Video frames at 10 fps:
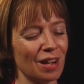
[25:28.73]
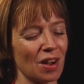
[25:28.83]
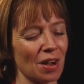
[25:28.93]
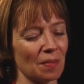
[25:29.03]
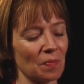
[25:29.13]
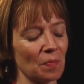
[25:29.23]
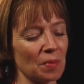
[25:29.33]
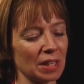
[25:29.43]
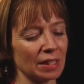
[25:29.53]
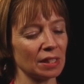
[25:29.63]
Um,
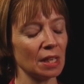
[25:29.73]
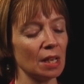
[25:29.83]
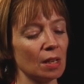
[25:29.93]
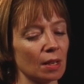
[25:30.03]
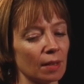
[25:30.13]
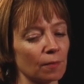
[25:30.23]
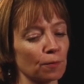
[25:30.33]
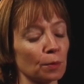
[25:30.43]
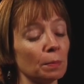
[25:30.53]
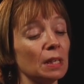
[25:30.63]
but
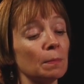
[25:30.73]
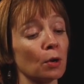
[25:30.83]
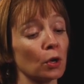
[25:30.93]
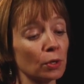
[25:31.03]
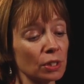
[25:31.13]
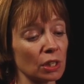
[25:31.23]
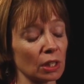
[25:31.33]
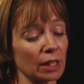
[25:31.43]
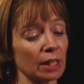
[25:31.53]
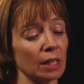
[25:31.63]
for me
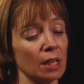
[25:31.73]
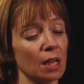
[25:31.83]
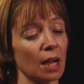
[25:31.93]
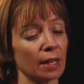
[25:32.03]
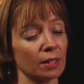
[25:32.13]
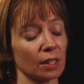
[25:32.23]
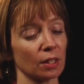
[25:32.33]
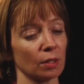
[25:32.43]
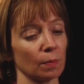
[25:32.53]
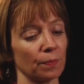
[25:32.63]
personally, I
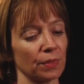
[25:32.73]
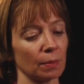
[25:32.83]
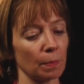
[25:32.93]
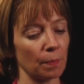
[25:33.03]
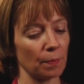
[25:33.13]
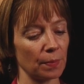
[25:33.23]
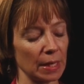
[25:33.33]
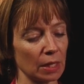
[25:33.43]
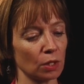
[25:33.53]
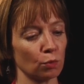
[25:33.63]
think the, the
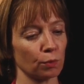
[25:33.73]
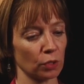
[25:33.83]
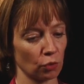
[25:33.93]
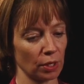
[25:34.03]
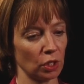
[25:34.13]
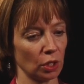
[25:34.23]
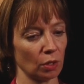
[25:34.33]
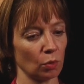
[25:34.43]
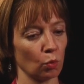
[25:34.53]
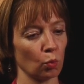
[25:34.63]
biggest
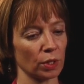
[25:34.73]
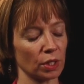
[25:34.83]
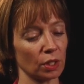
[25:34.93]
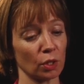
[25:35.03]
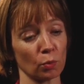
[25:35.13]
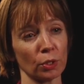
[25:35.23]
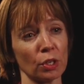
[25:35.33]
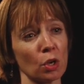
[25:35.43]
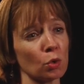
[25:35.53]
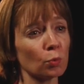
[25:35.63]
frustration was that there were
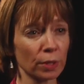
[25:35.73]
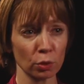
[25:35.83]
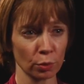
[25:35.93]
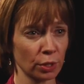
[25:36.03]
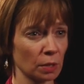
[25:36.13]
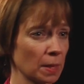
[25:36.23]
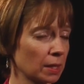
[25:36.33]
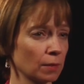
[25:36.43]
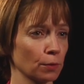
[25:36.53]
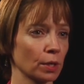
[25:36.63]
no resources back
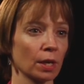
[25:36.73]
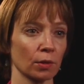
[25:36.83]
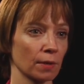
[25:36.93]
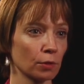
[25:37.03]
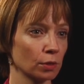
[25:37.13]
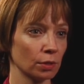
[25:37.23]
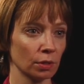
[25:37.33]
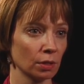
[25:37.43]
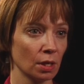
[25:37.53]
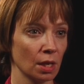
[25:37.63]
then for caregivers.